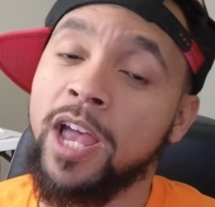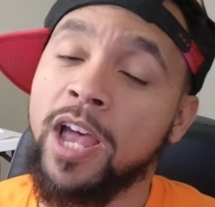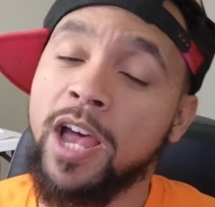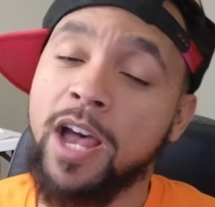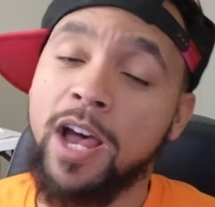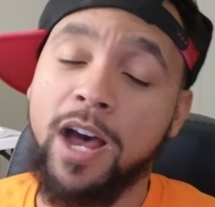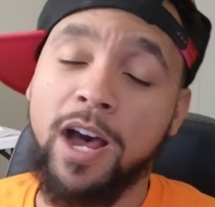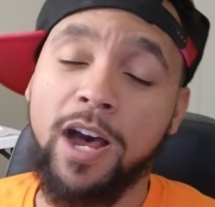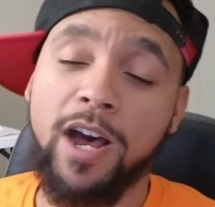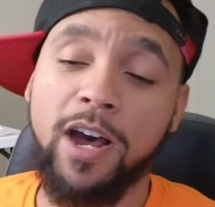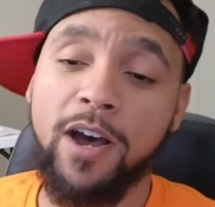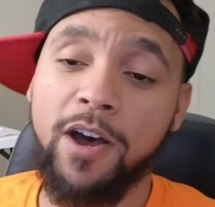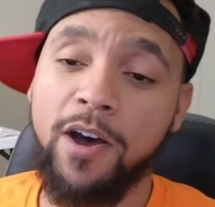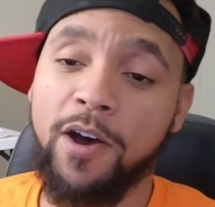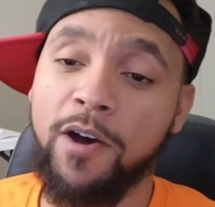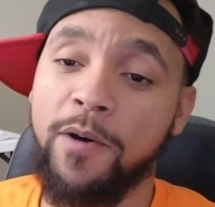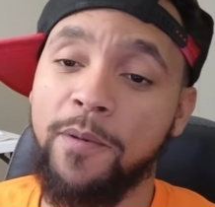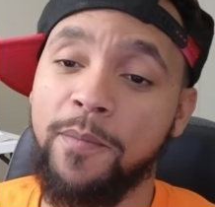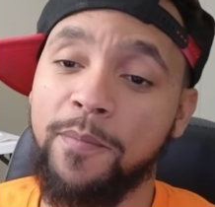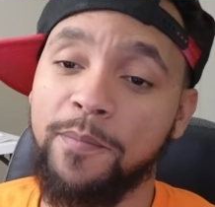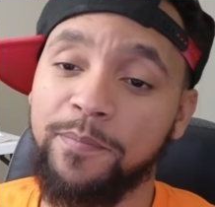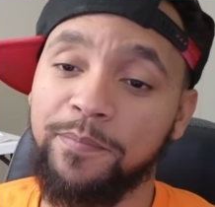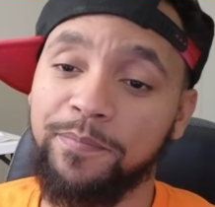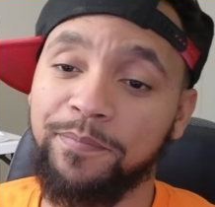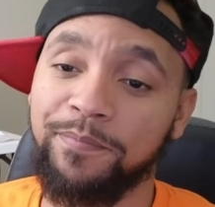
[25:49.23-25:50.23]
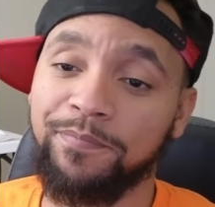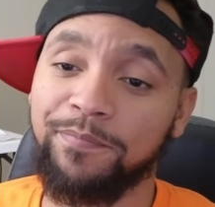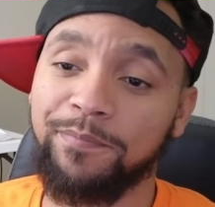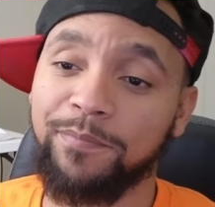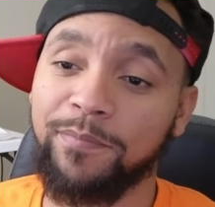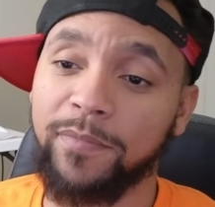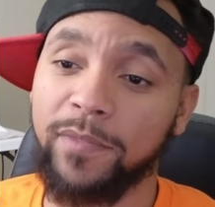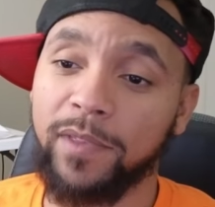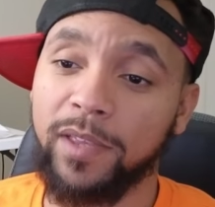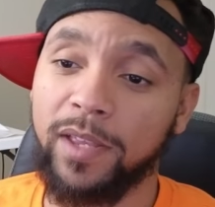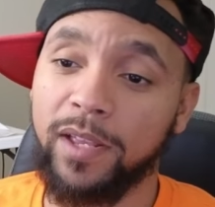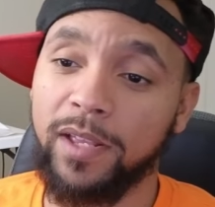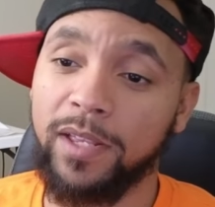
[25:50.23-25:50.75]

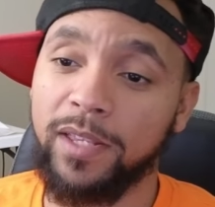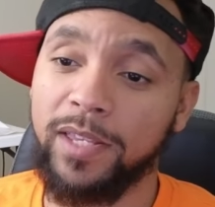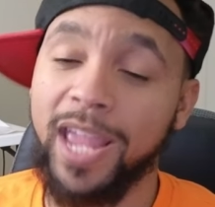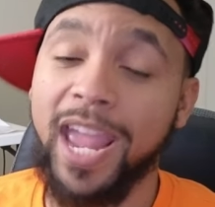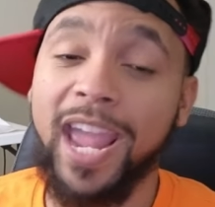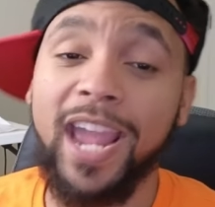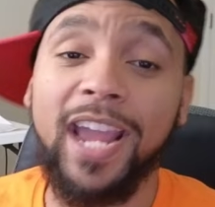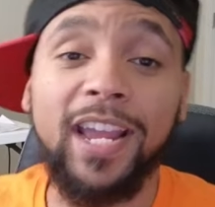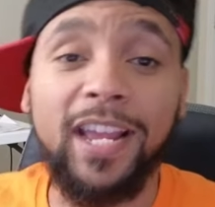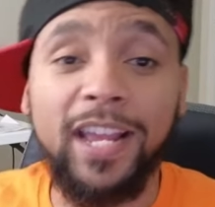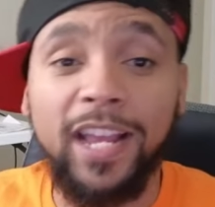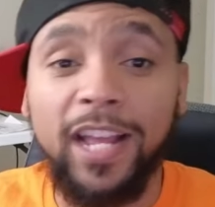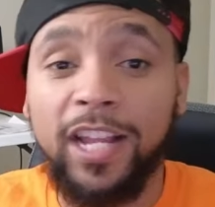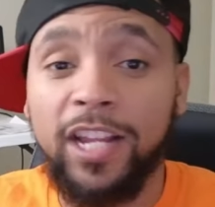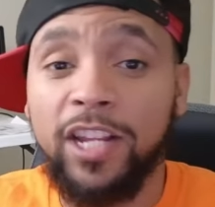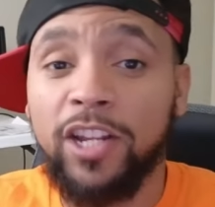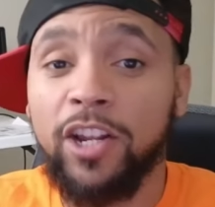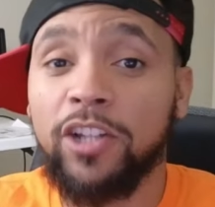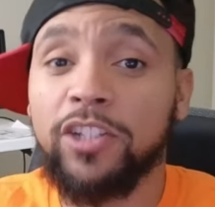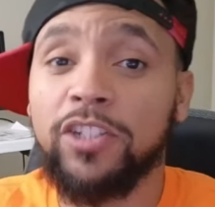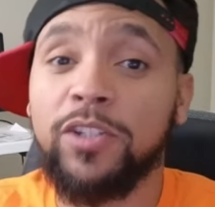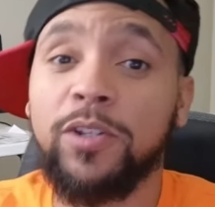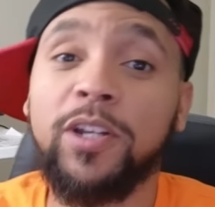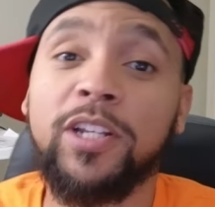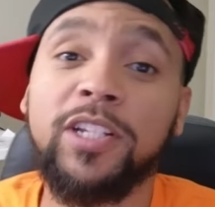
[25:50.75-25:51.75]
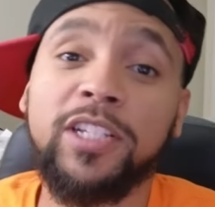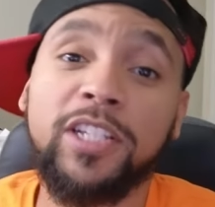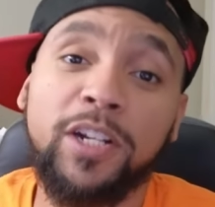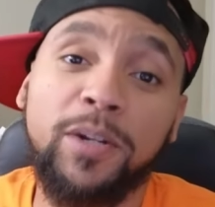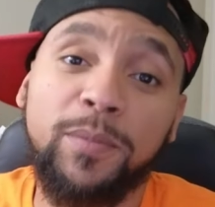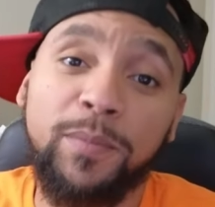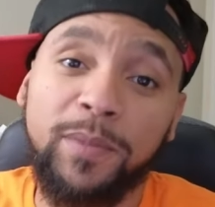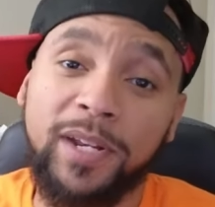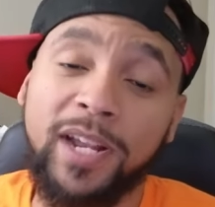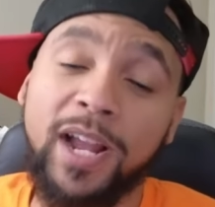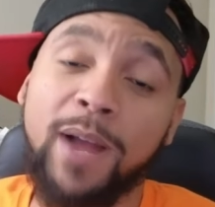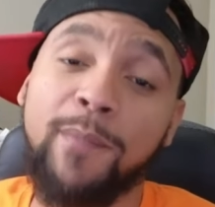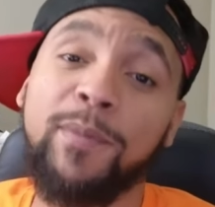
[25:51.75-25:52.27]
Yeah, and then also consider
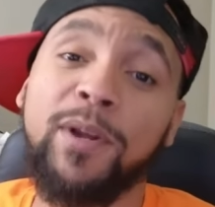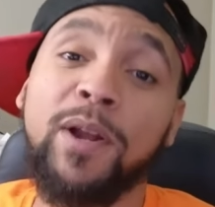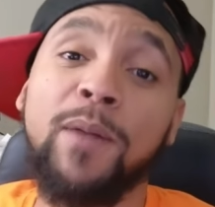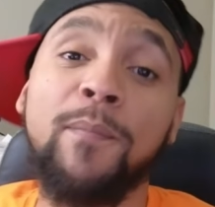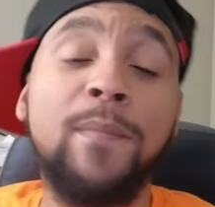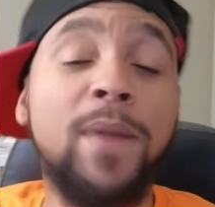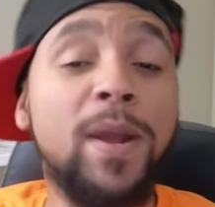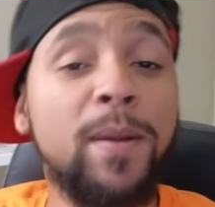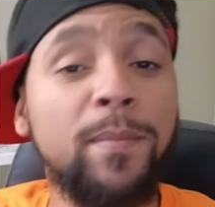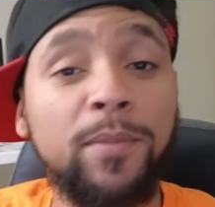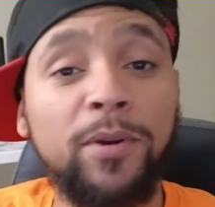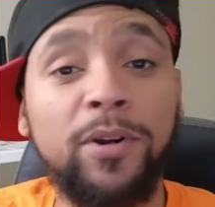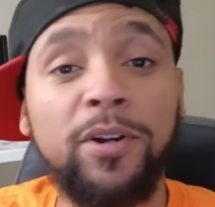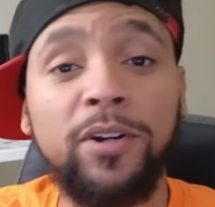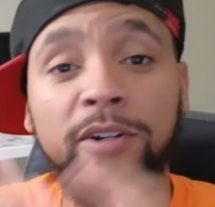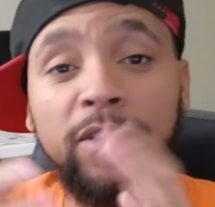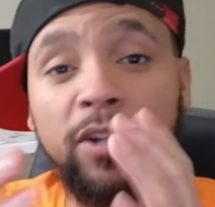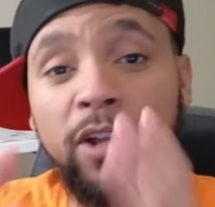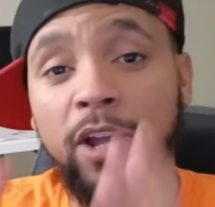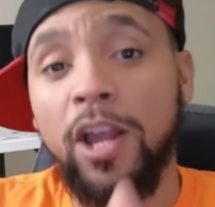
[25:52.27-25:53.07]
becoming a member.